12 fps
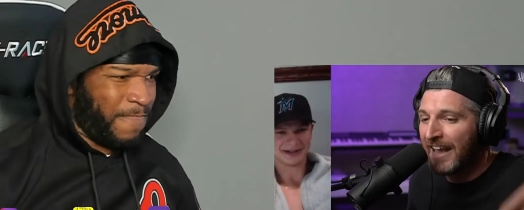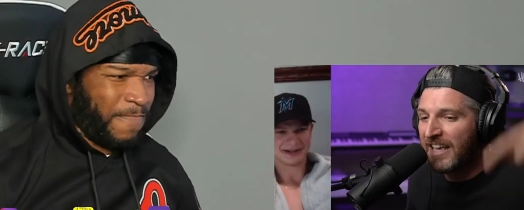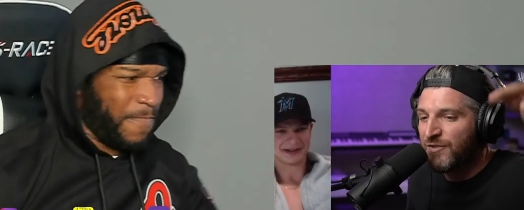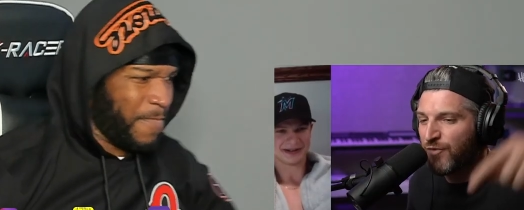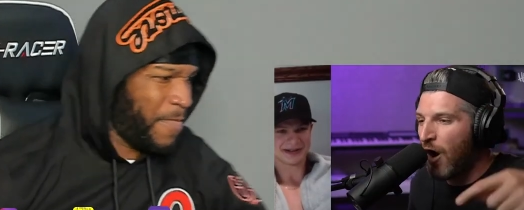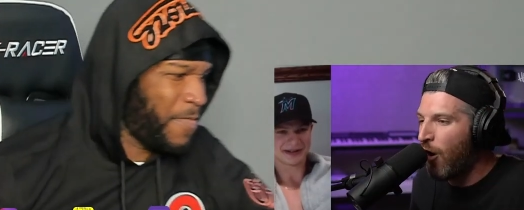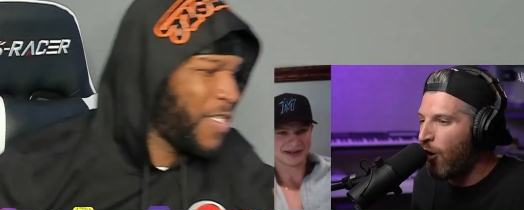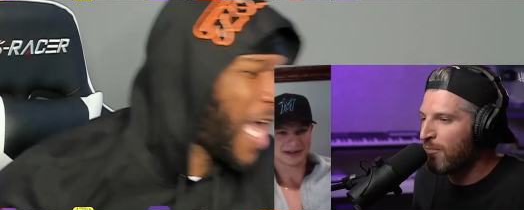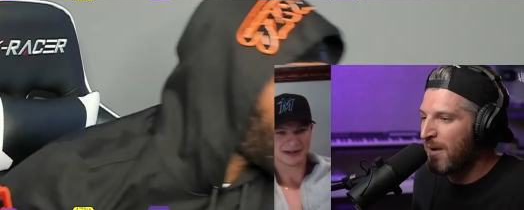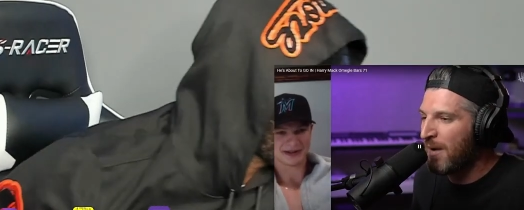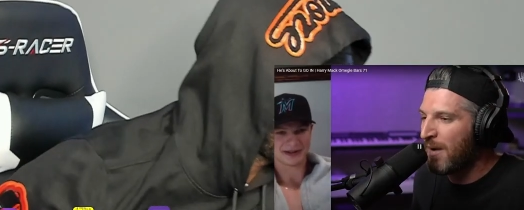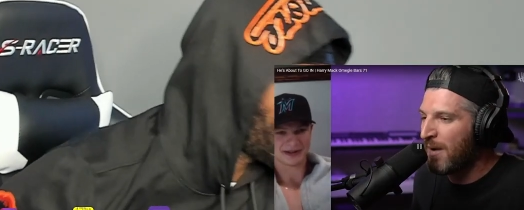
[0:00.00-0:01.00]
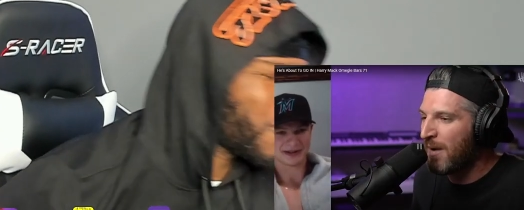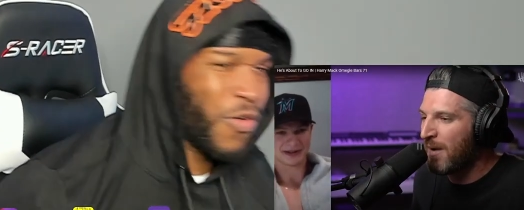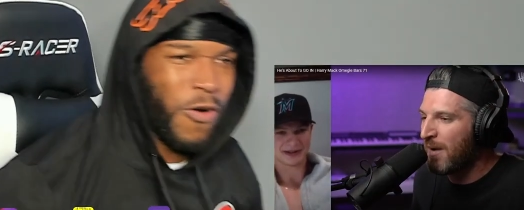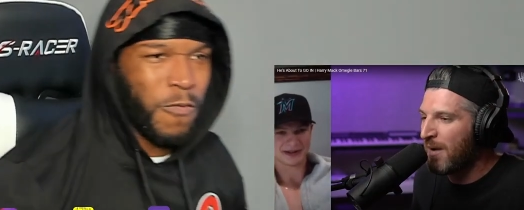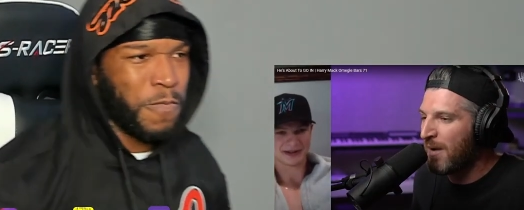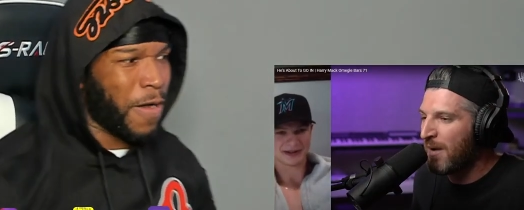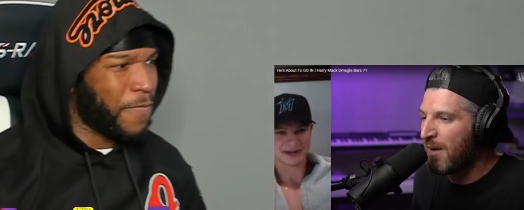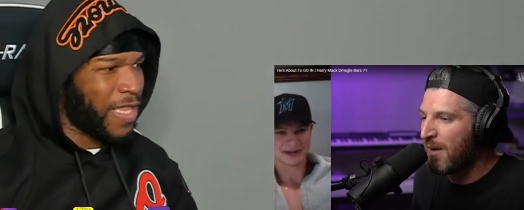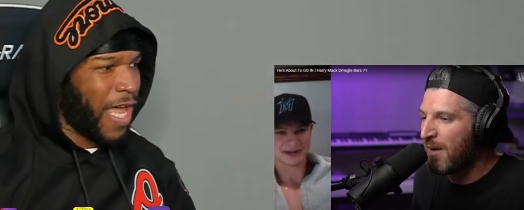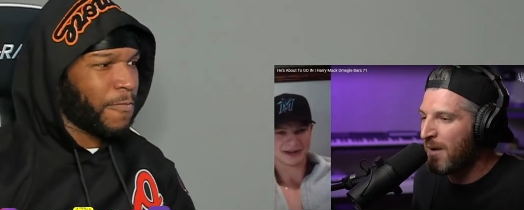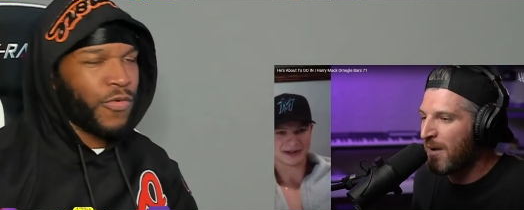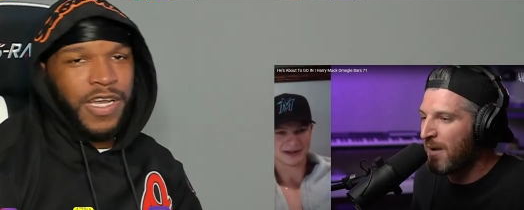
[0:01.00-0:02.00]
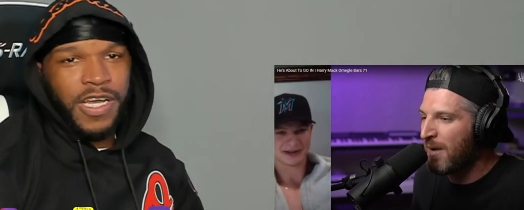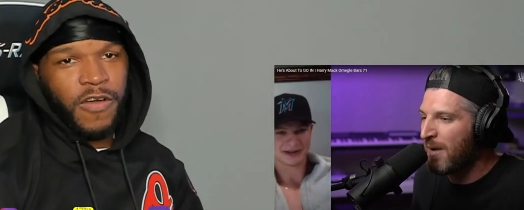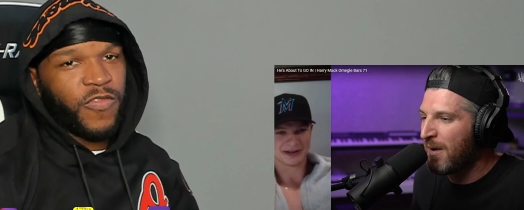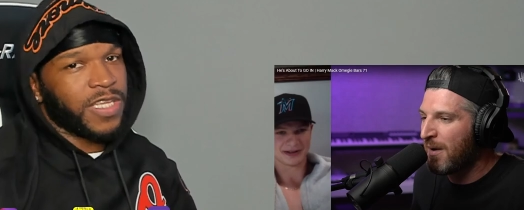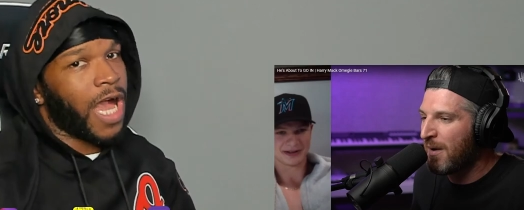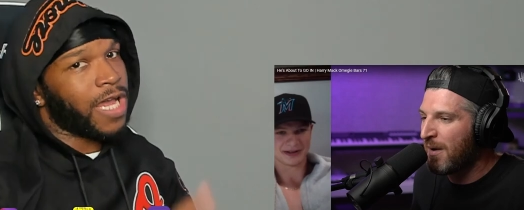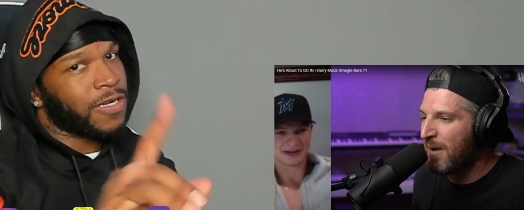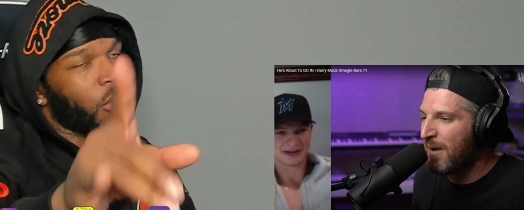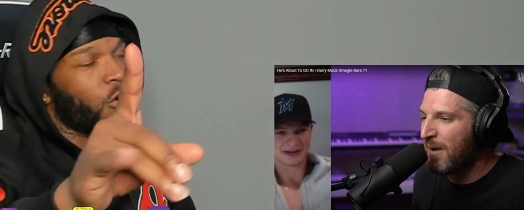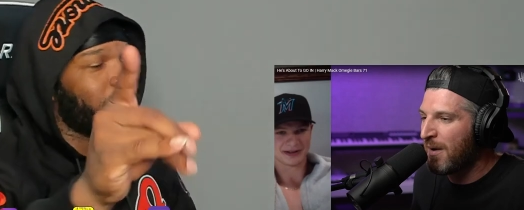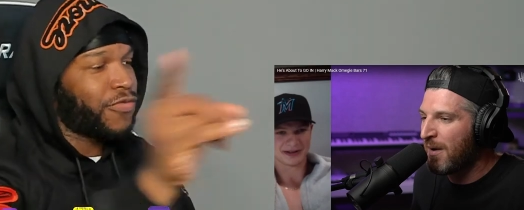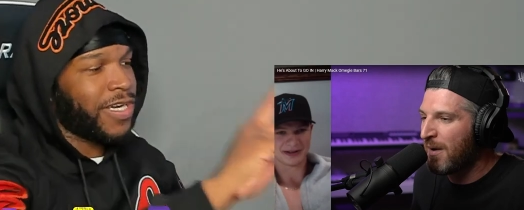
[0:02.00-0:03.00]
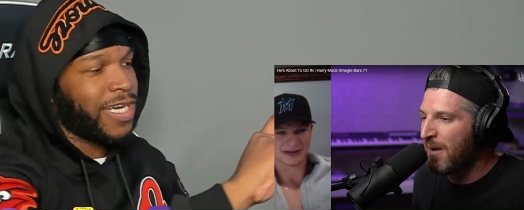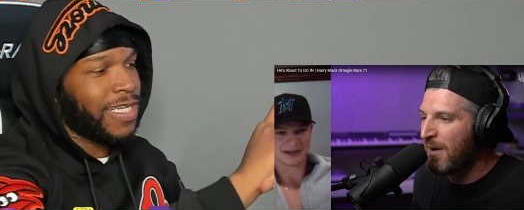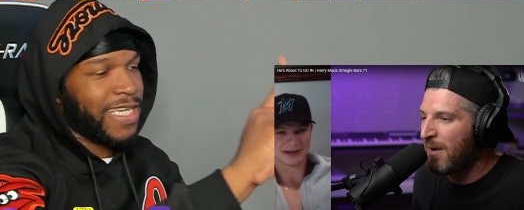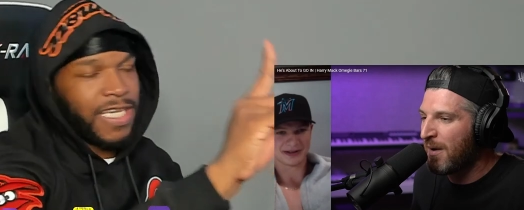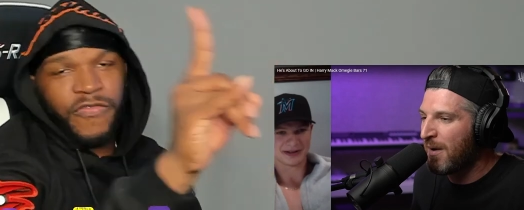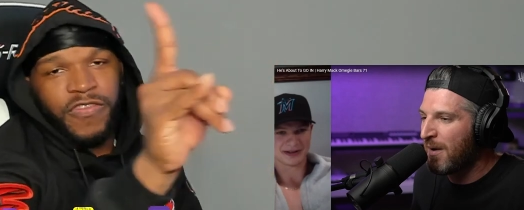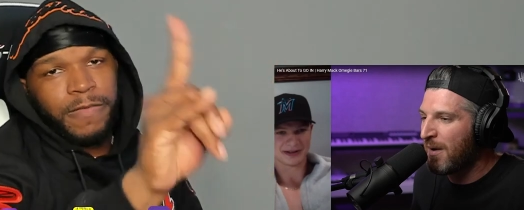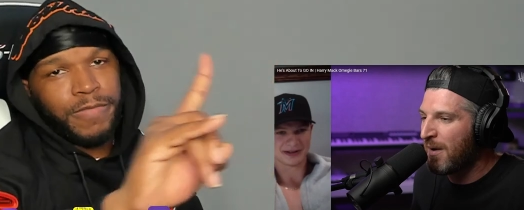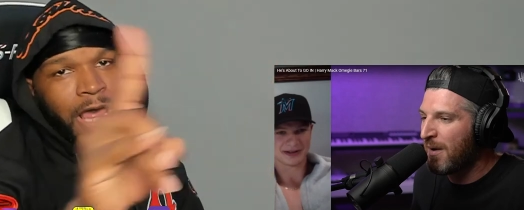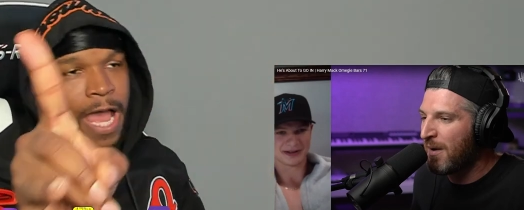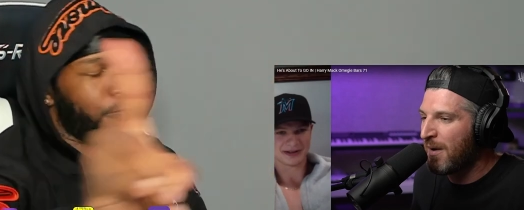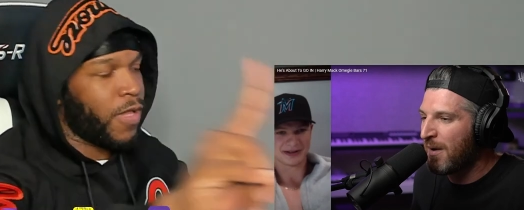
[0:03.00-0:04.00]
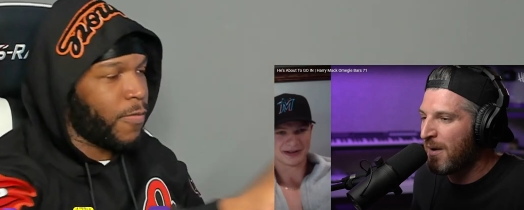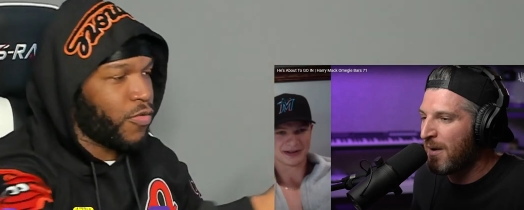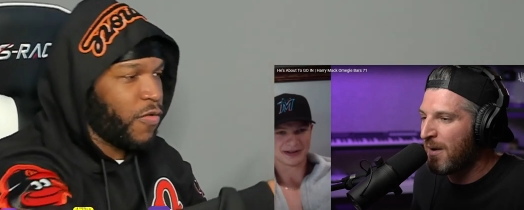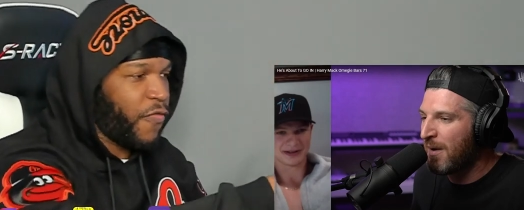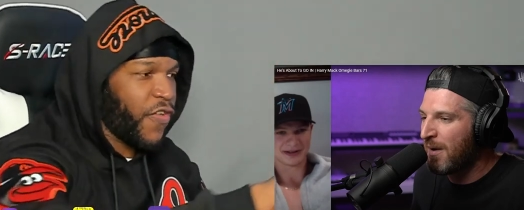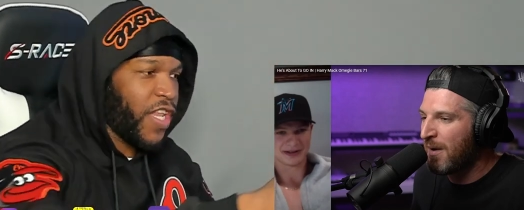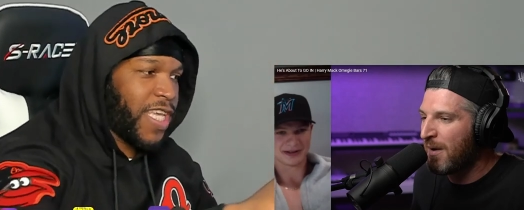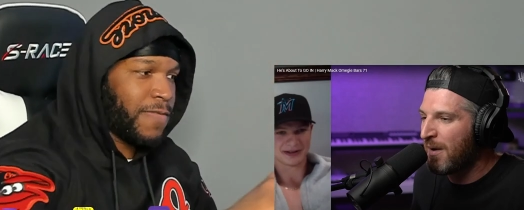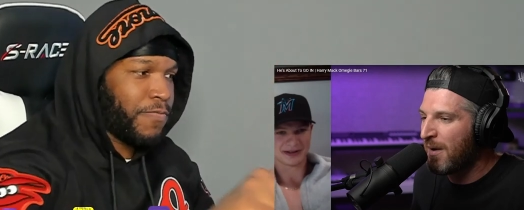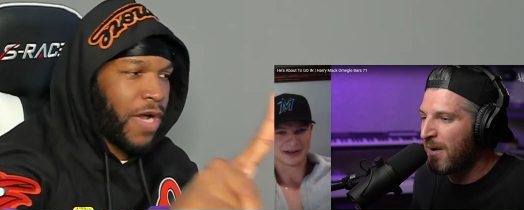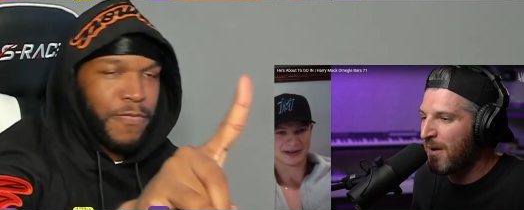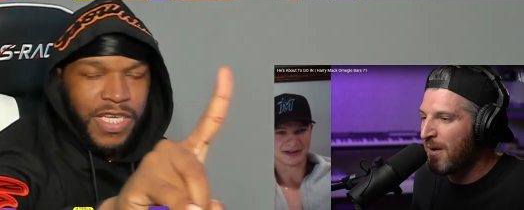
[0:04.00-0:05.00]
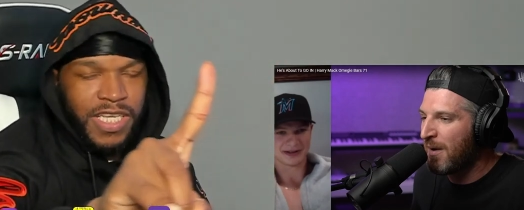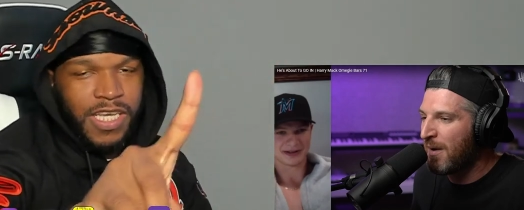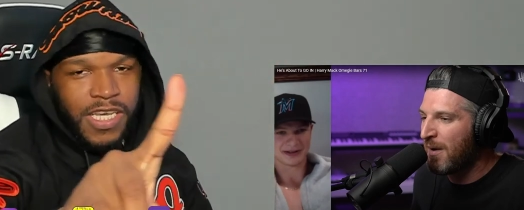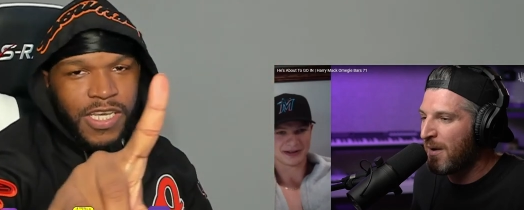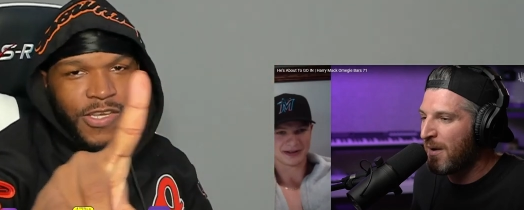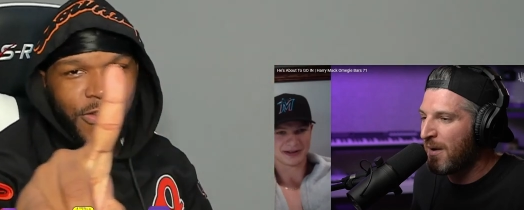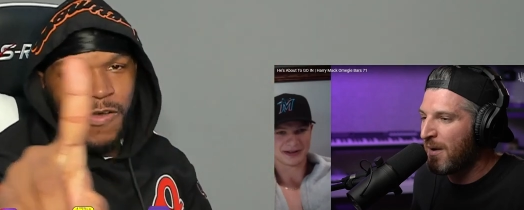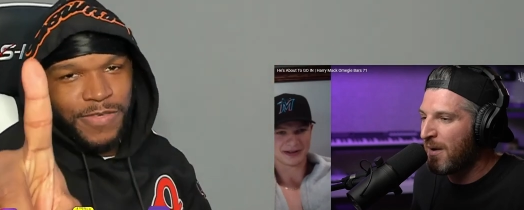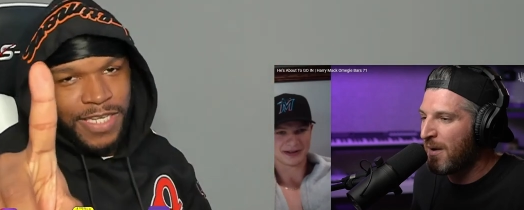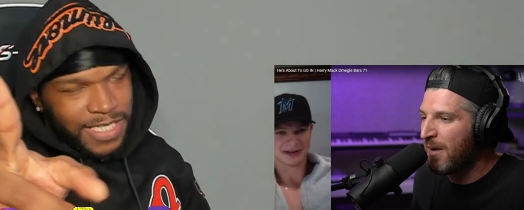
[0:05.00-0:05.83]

Speaker 1: rocky road. Y'all know this road bumpy like Braille. For y'all don't know what Braille is for the blind people. You feel it bumpy? You know what I'm saying?